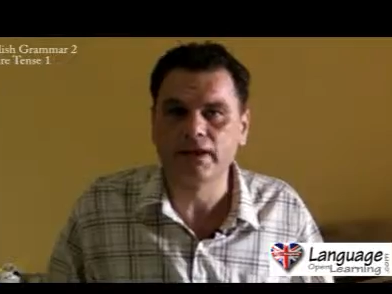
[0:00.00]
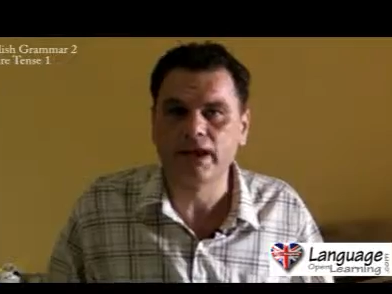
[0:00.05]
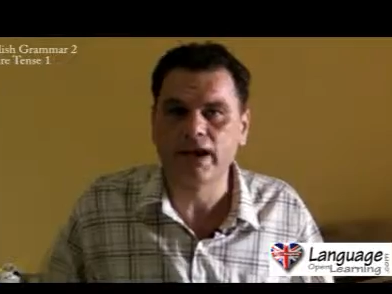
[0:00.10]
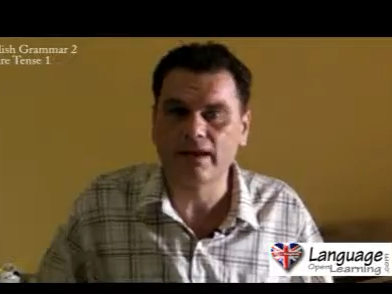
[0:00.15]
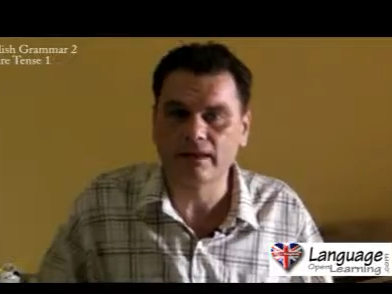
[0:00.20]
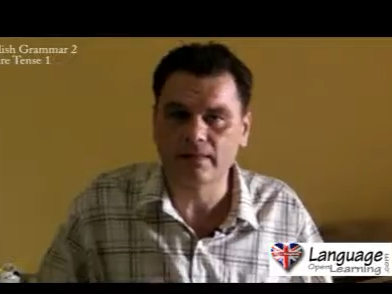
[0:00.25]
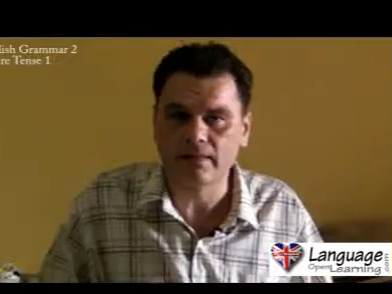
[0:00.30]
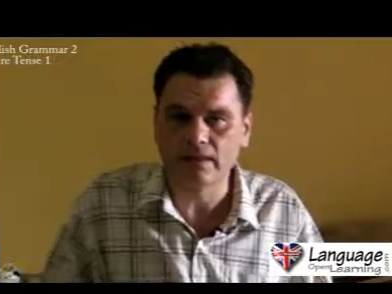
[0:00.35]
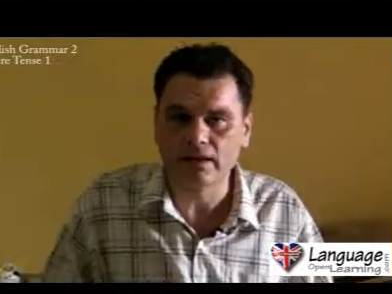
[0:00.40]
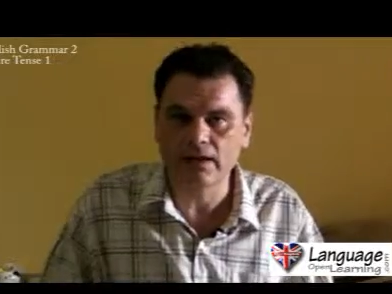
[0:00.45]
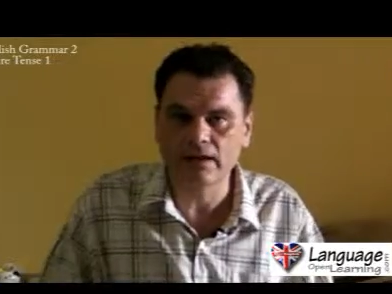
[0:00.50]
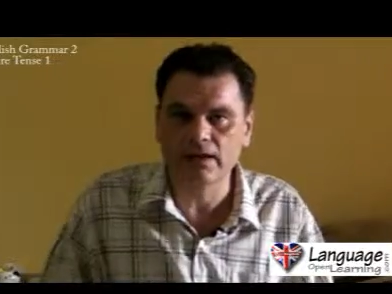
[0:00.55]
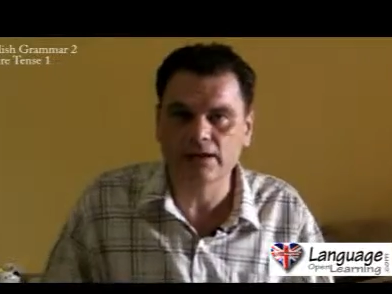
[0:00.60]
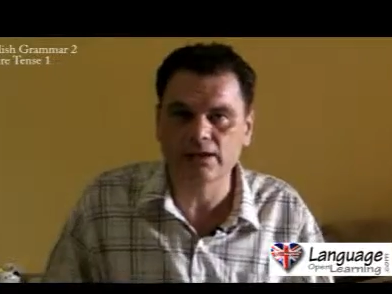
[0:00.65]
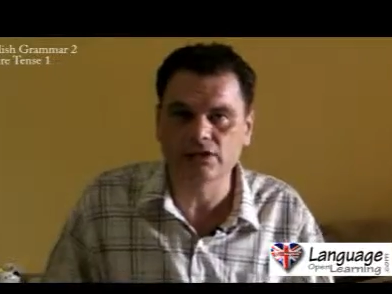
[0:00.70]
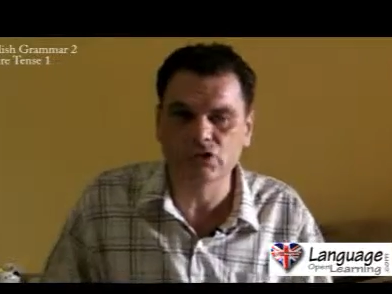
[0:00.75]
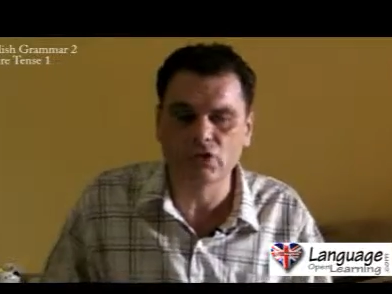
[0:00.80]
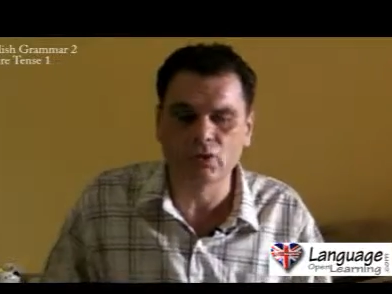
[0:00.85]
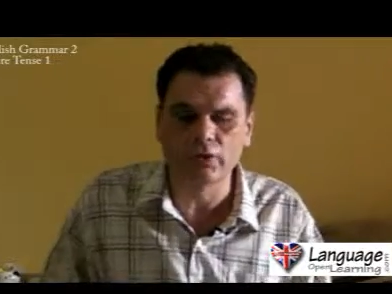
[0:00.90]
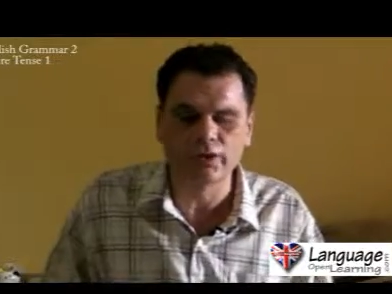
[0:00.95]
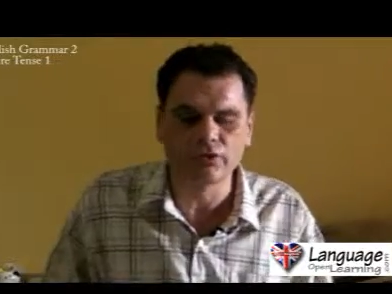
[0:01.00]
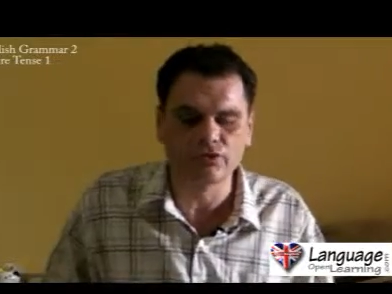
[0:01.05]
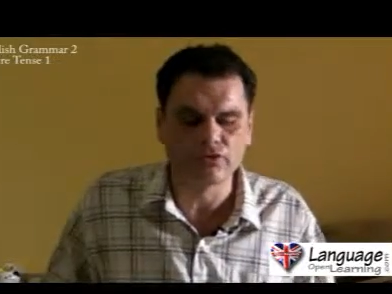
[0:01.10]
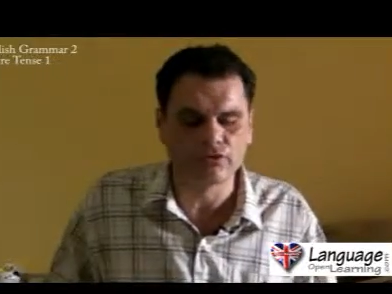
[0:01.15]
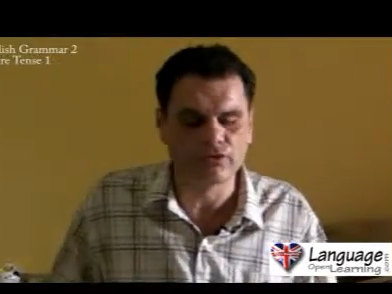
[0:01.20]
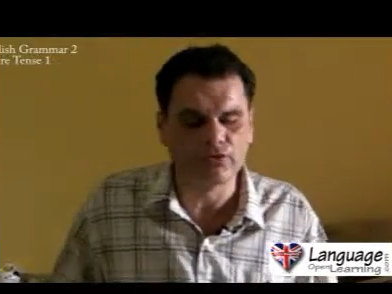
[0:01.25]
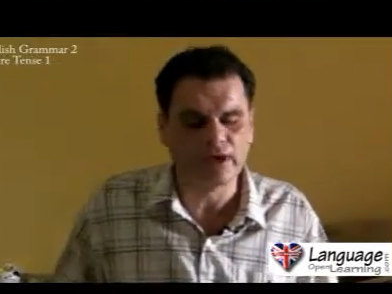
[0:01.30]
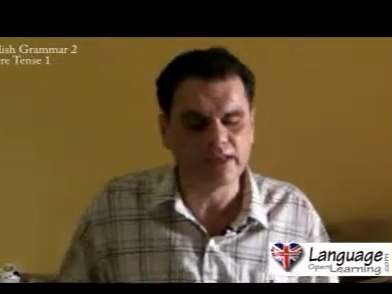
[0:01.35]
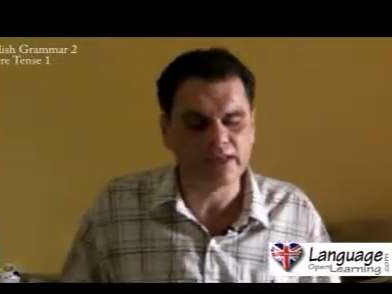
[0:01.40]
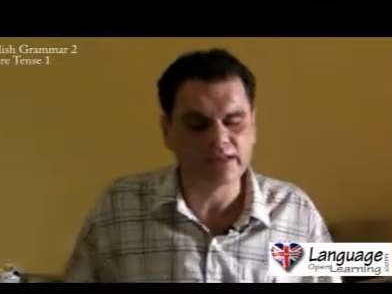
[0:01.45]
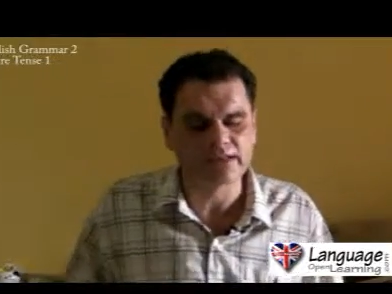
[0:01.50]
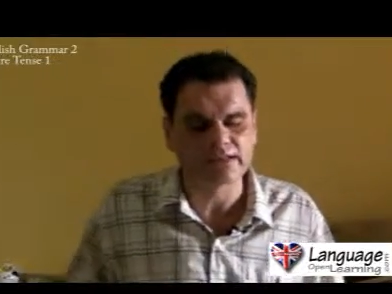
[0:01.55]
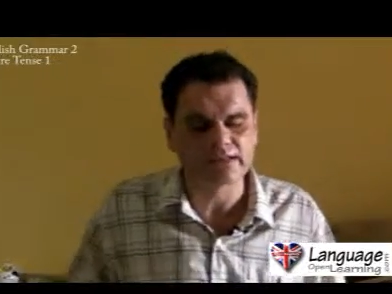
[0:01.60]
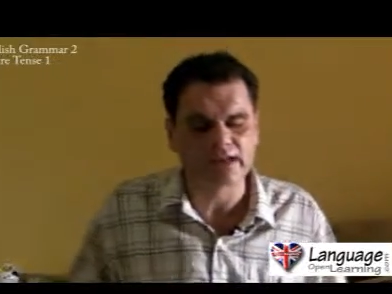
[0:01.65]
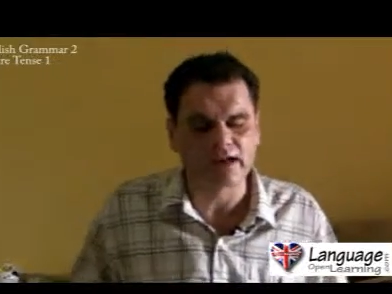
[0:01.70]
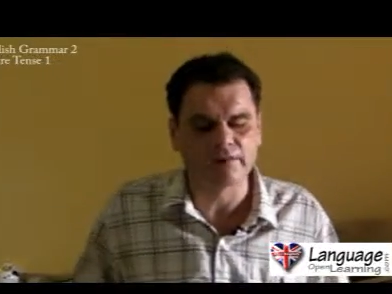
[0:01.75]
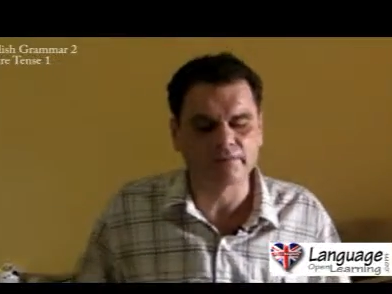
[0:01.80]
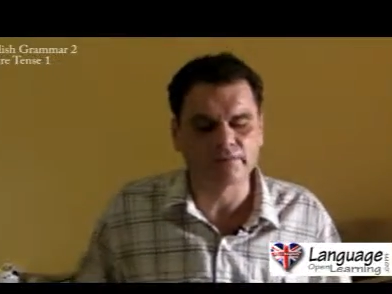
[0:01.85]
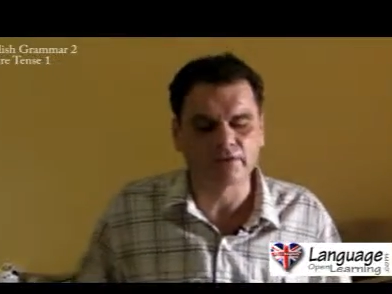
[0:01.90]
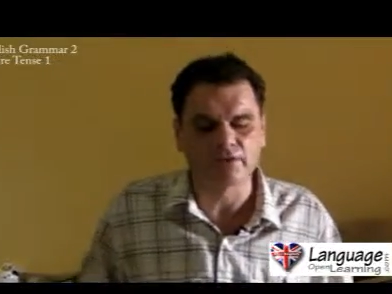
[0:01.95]
I think it's going to rain this
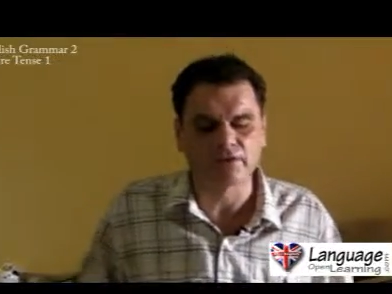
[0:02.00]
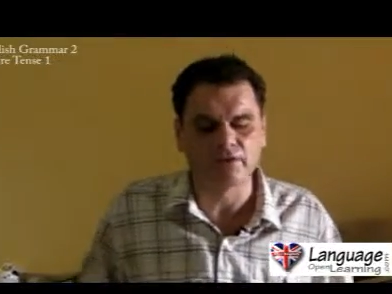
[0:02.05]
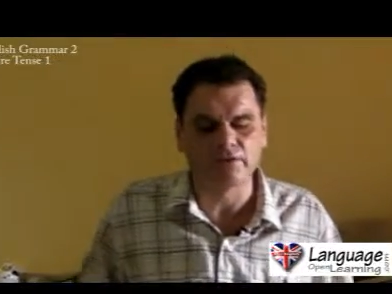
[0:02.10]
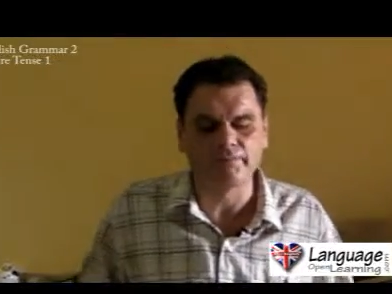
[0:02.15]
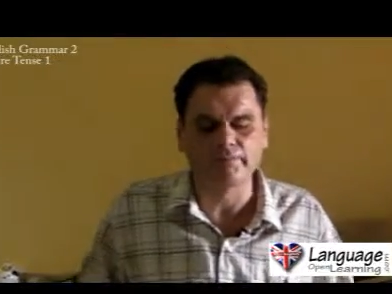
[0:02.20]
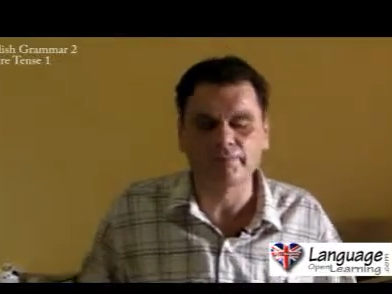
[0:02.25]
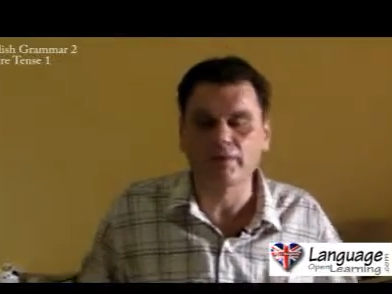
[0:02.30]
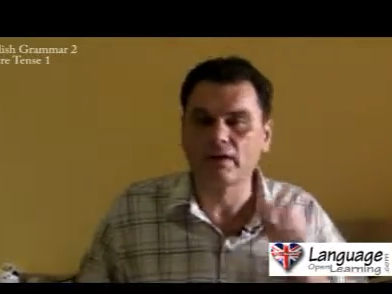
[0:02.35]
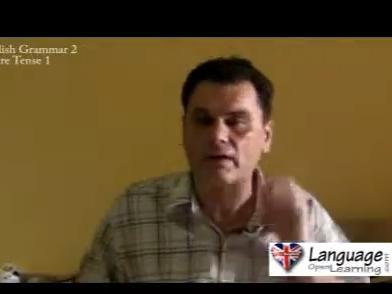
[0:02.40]
afternoon.